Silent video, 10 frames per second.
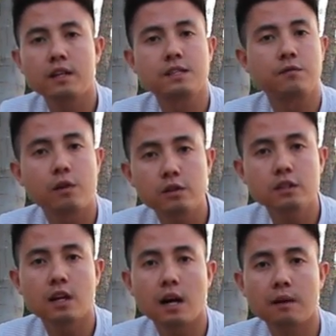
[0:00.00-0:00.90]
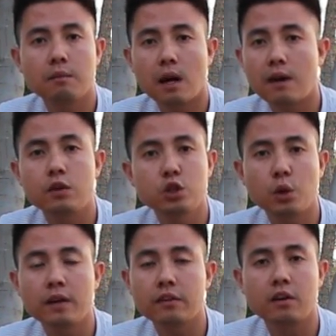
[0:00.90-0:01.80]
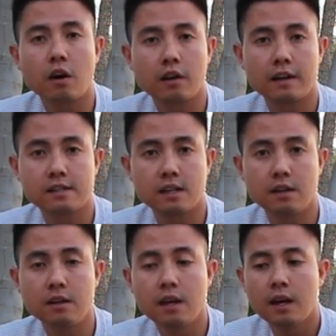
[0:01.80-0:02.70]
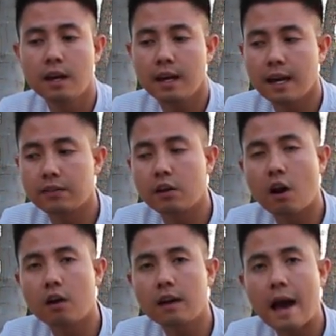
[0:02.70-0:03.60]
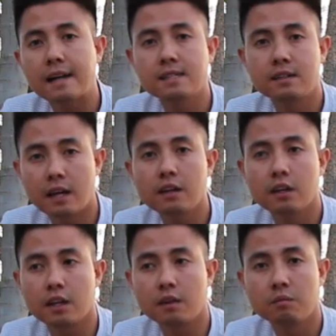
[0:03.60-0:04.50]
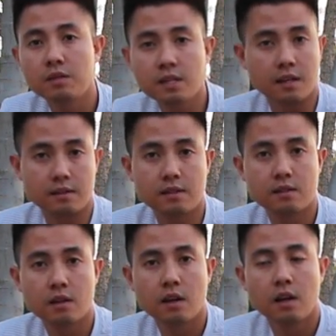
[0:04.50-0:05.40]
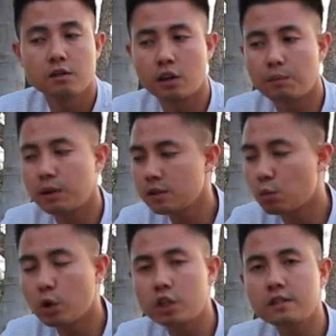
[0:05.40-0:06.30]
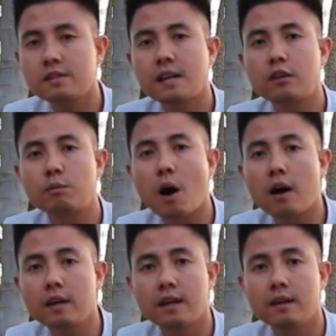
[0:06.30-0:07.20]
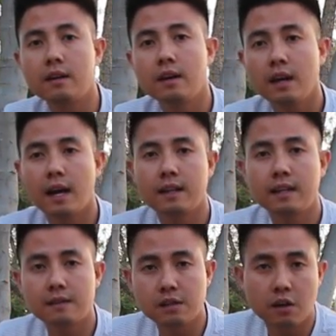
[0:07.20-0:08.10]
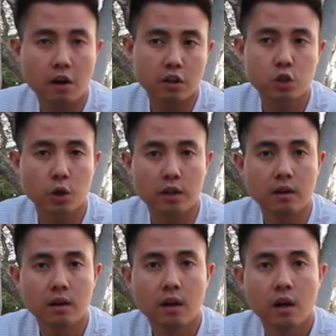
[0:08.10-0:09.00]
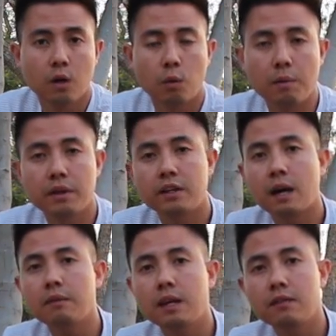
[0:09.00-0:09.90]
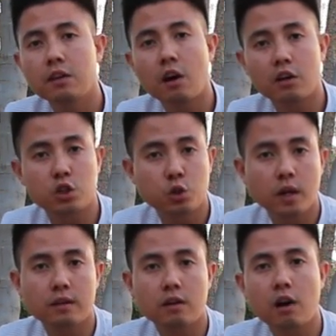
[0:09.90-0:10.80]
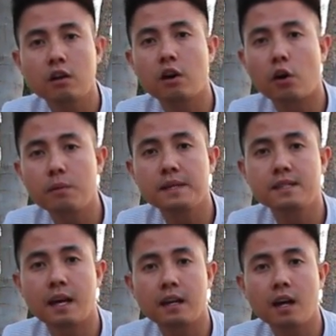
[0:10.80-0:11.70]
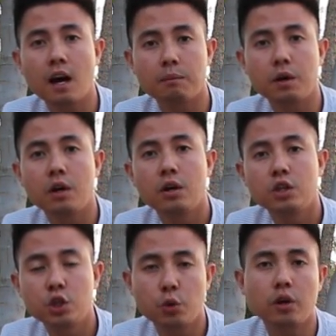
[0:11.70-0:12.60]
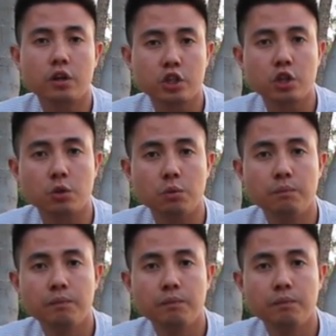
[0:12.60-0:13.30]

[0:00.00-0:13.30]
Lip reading: It's the first time ever training the dog how to sit, and the dog accidentally sits. So the person reaches inside their pocket and gives the dog a treat. Well, by the time they give the dog a treat, the dog could already be standing up, chewing on a shoe.